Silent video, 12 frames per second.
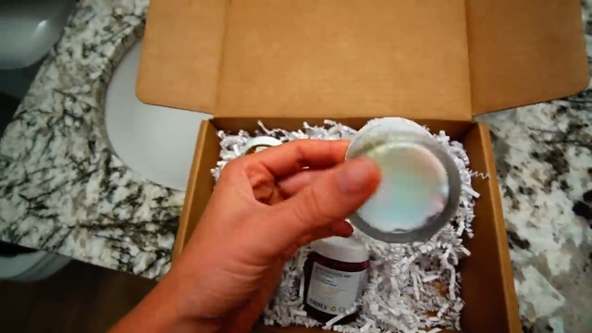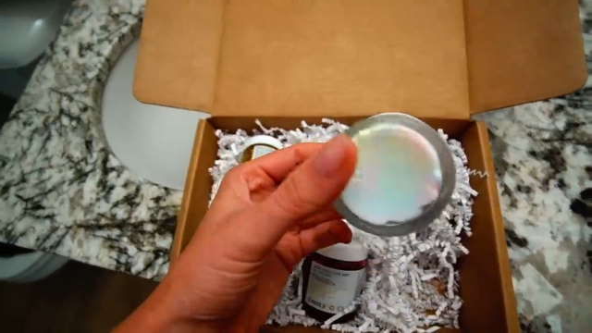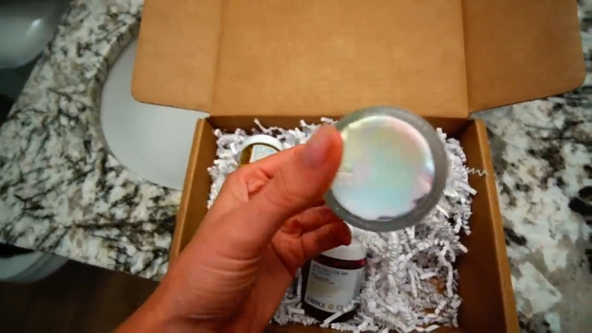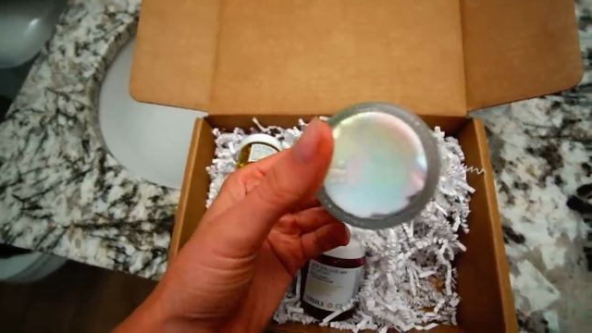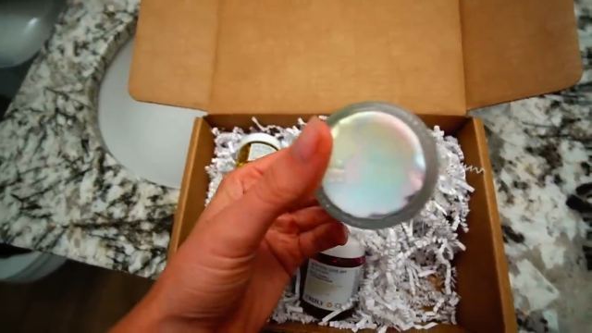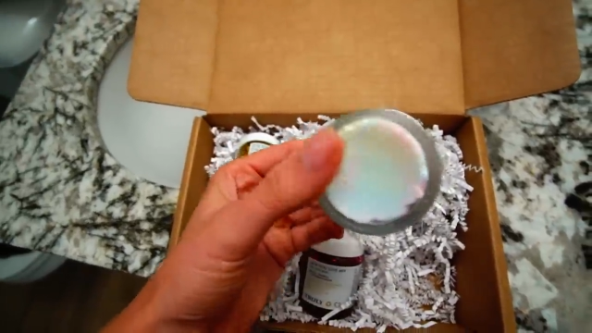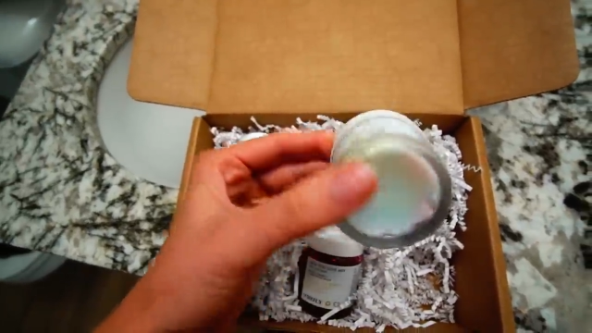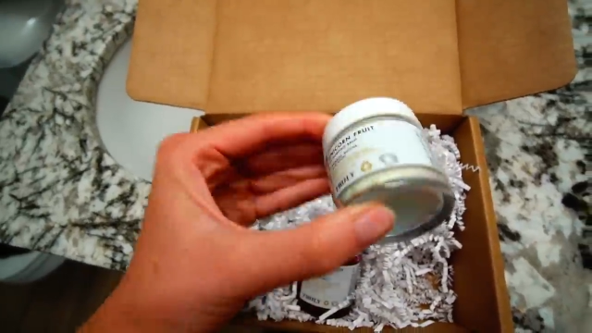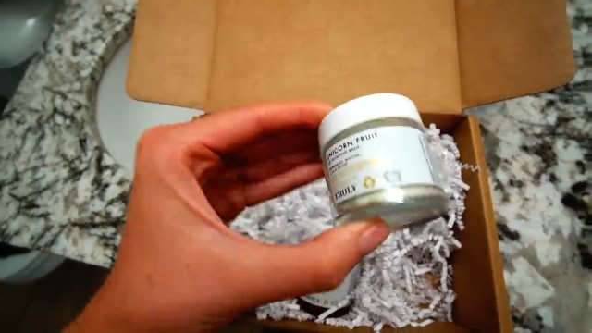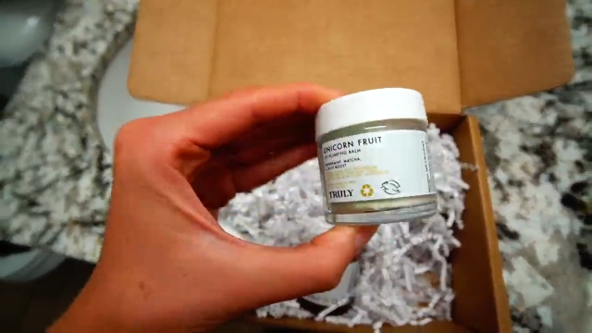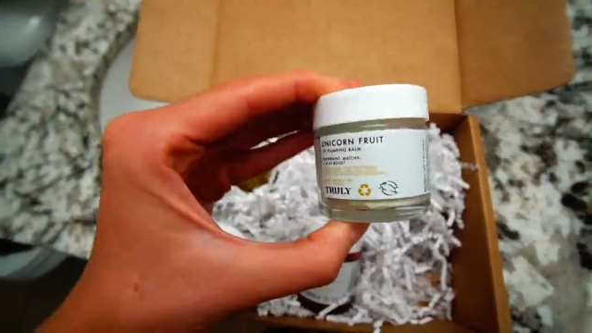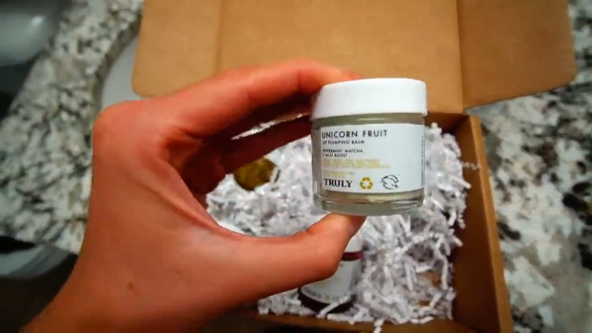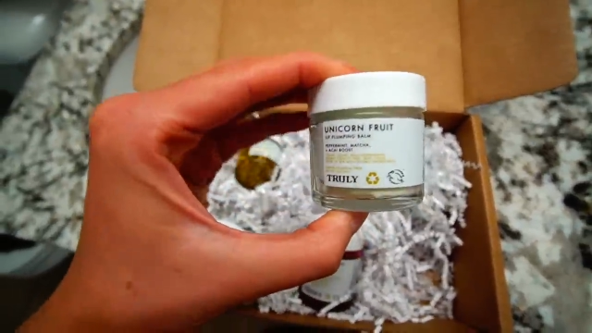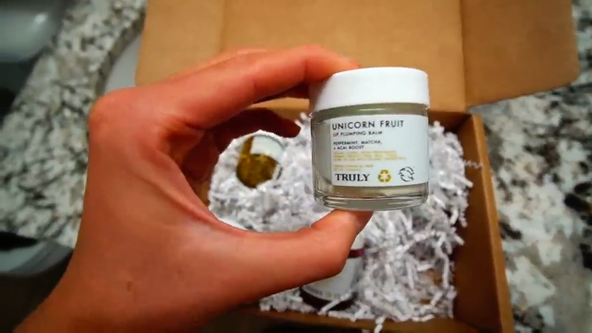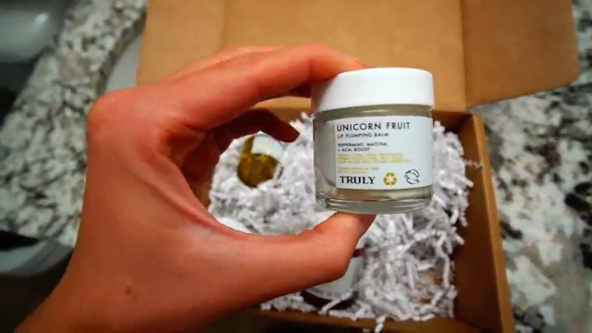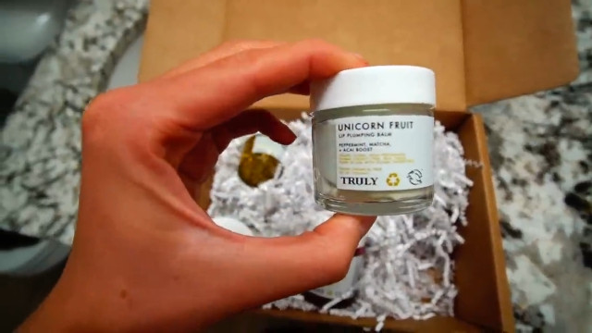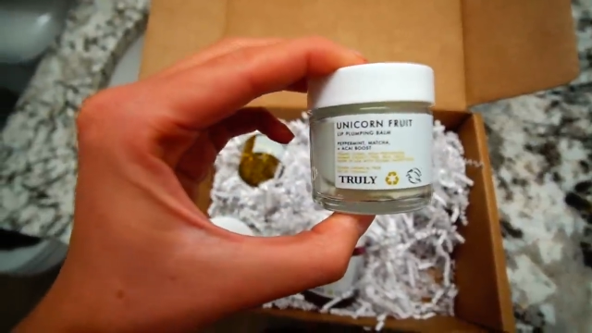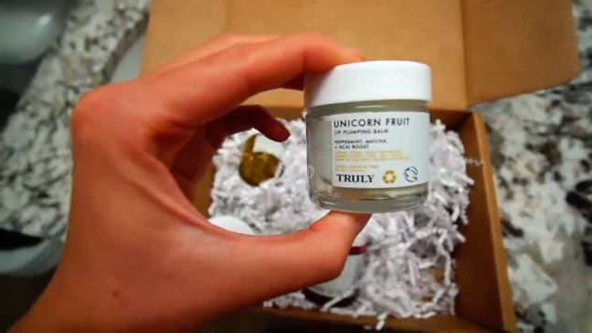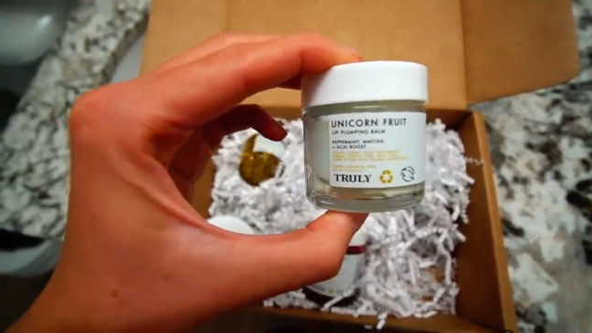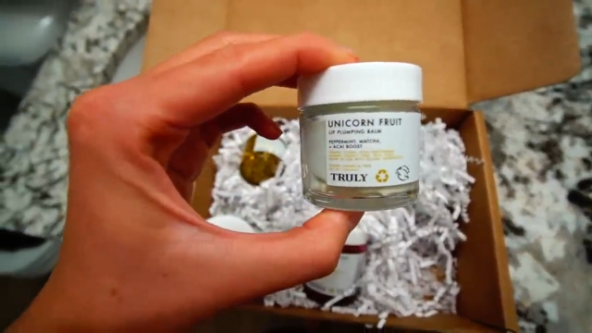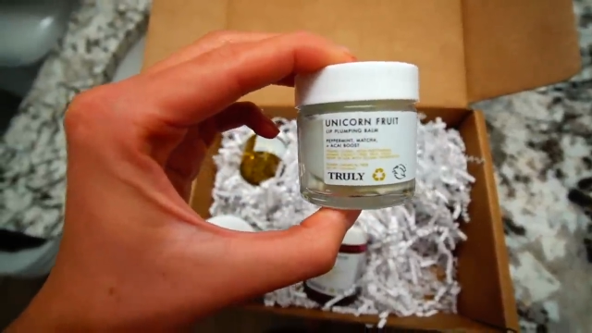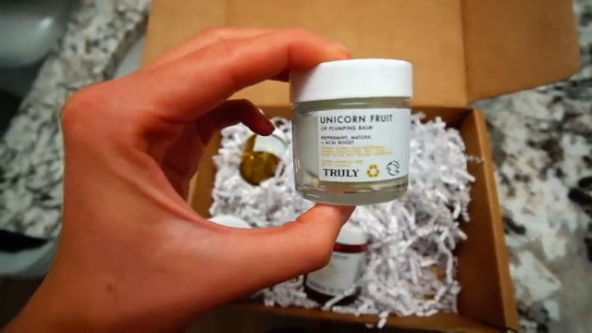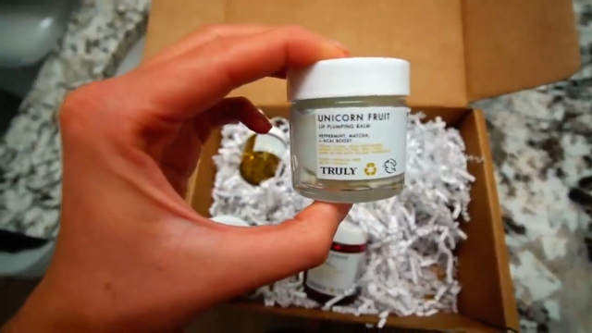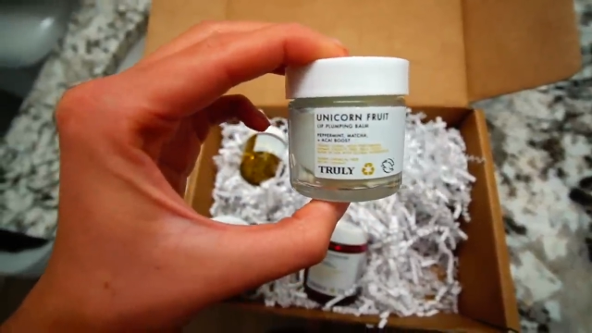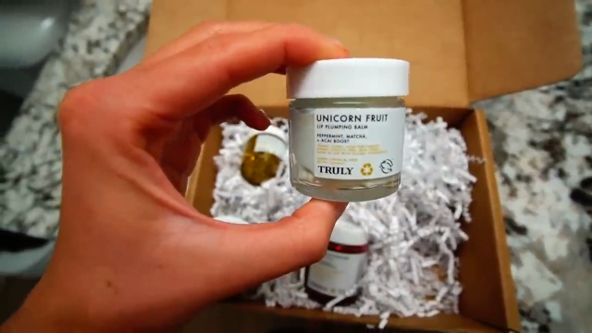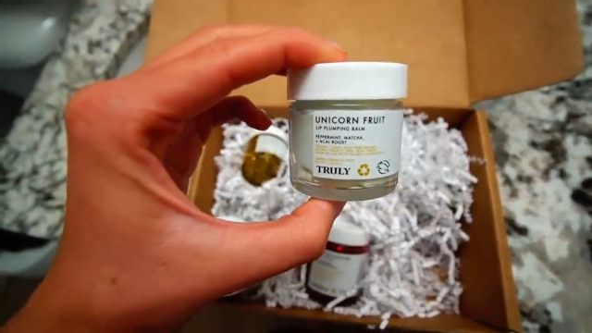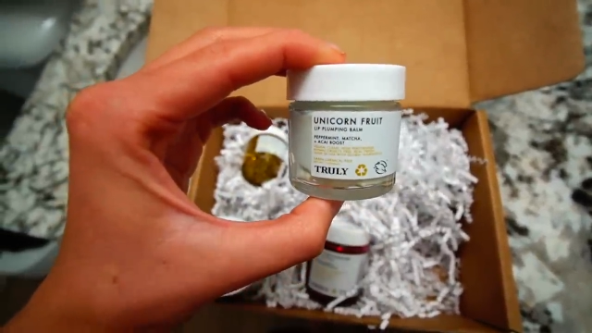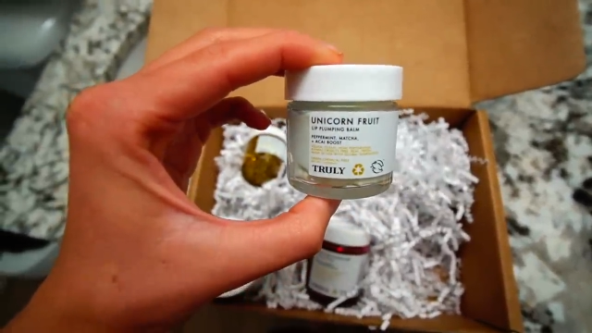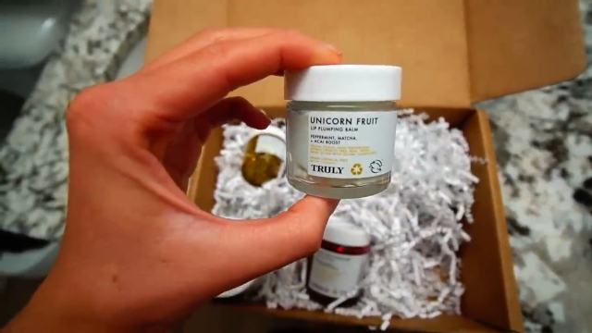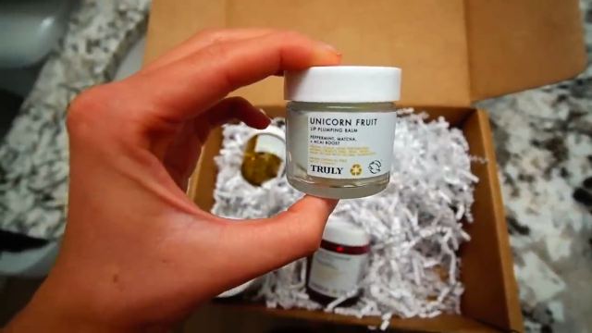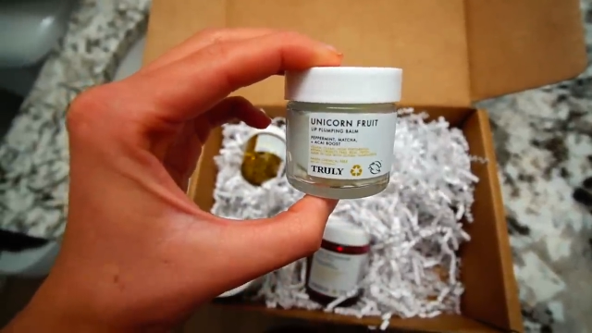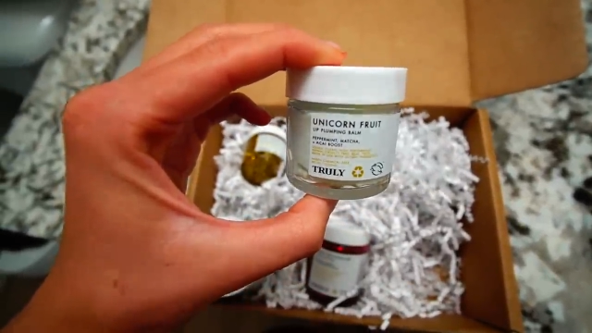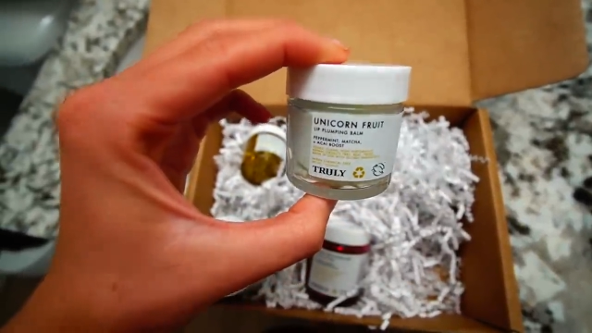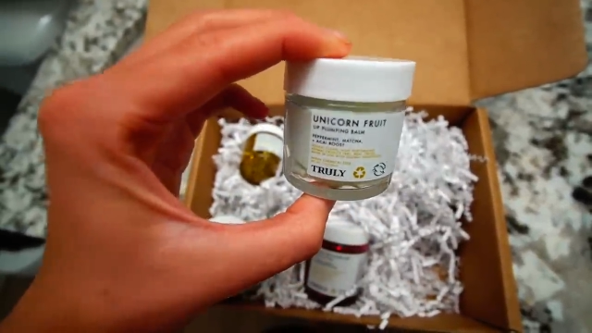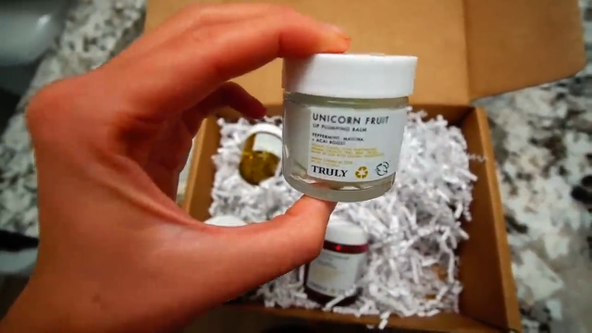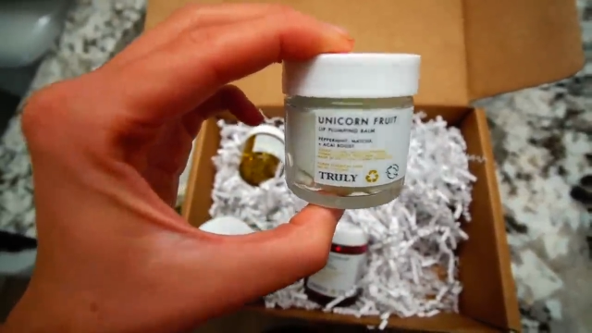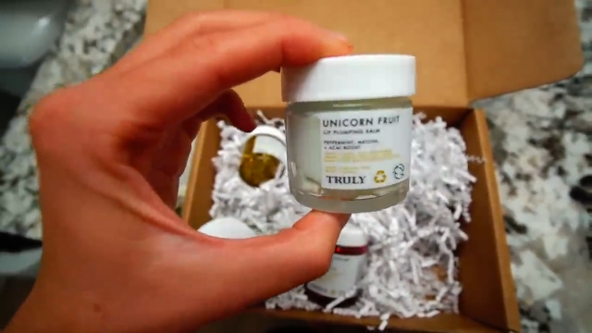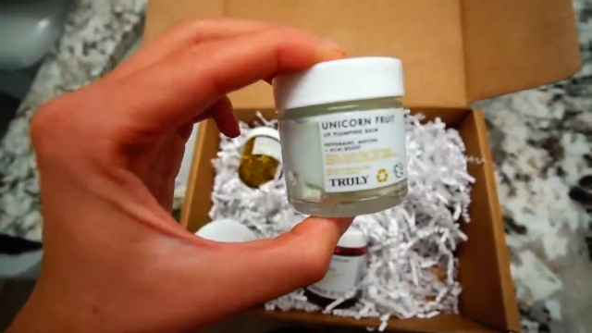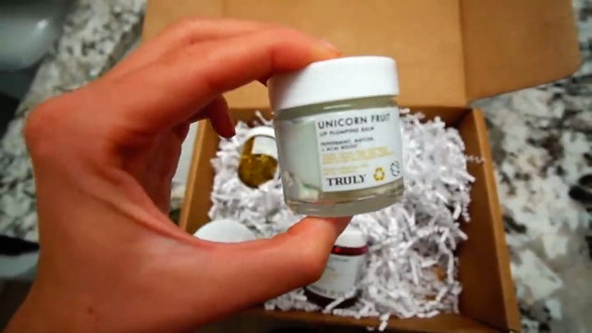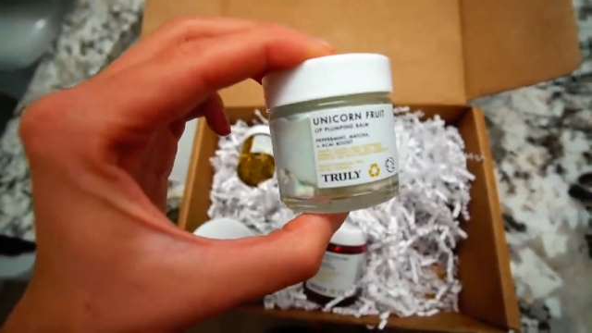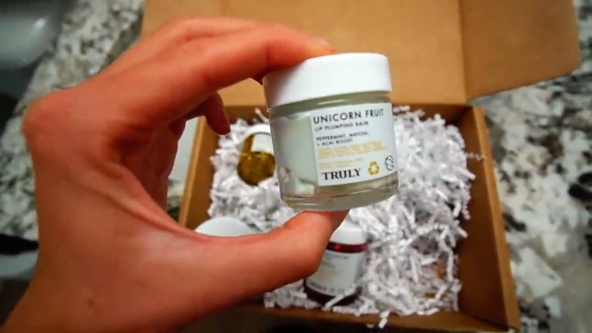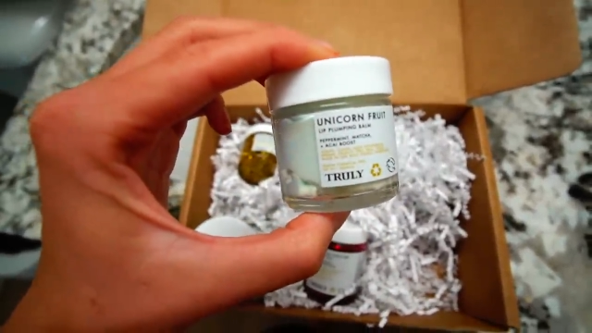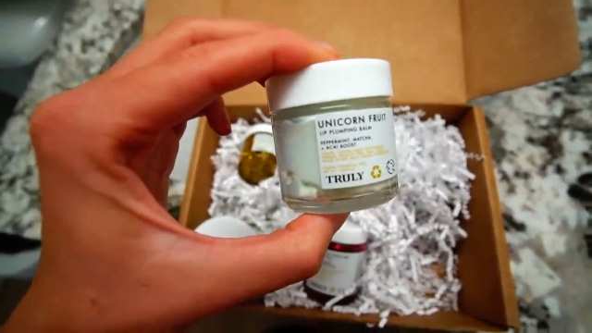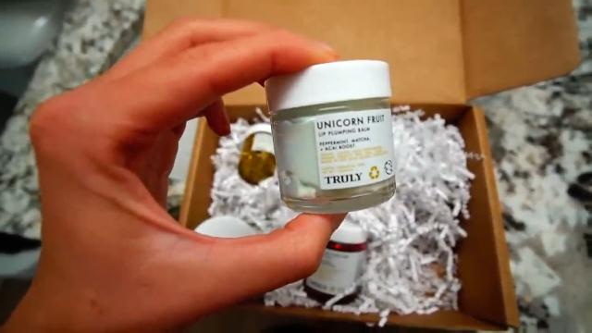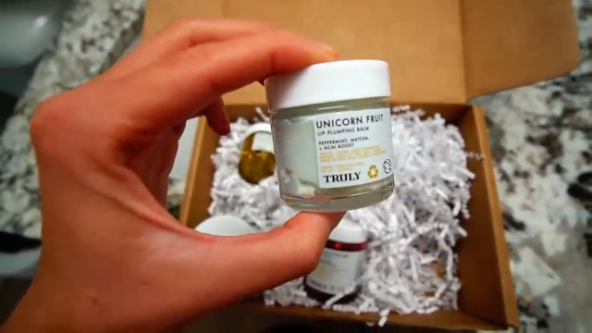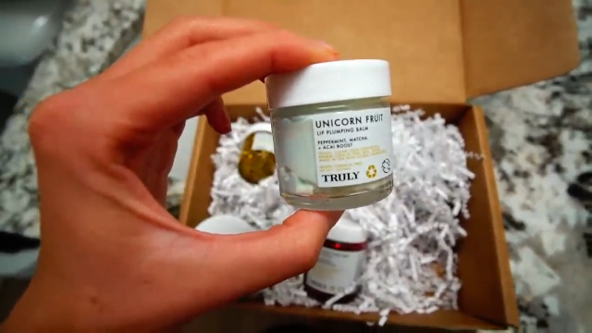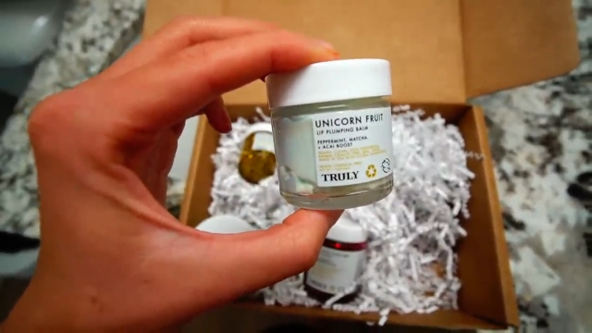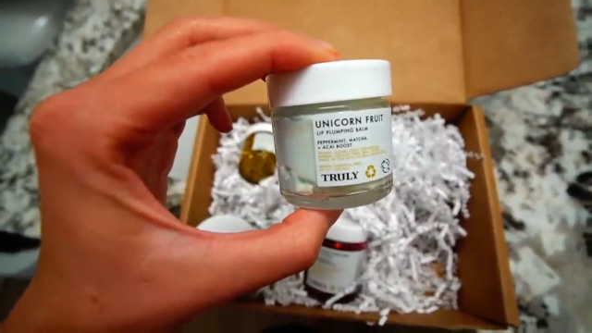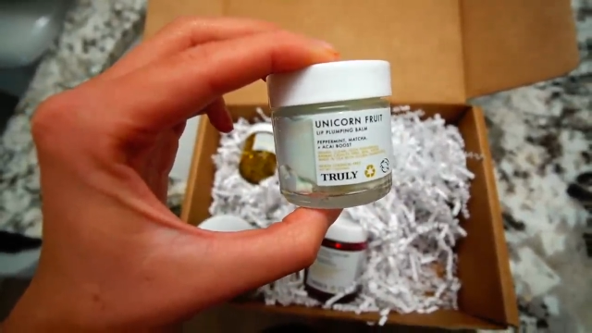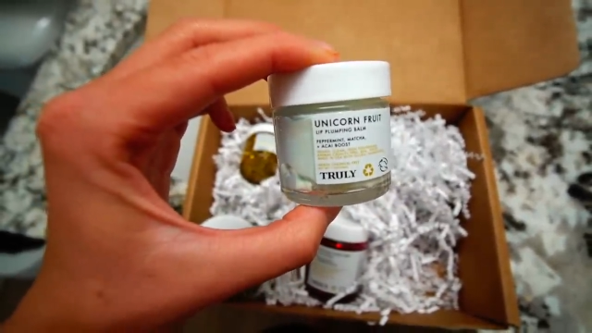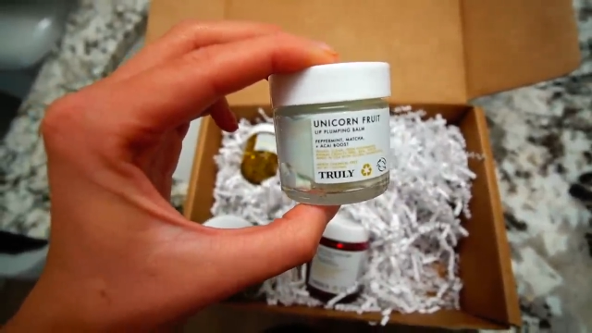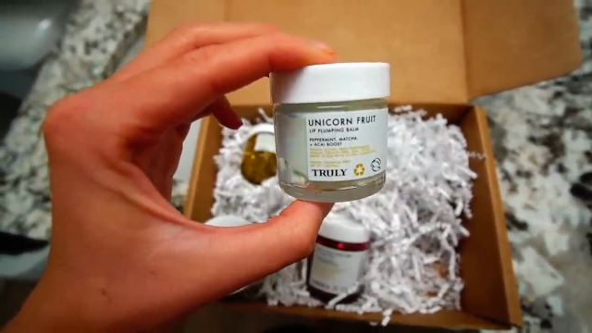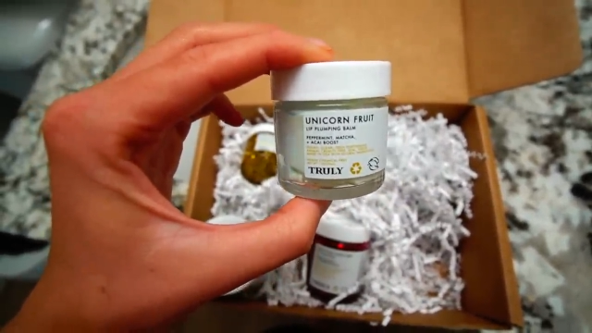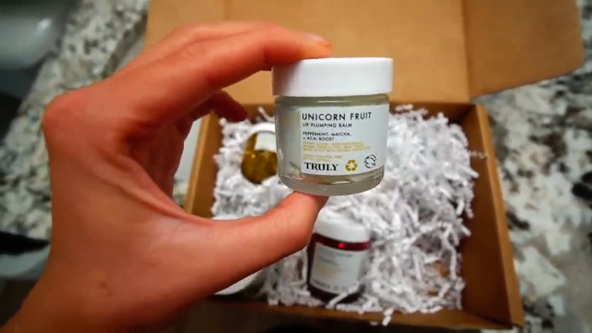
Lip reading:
(no speaker visible)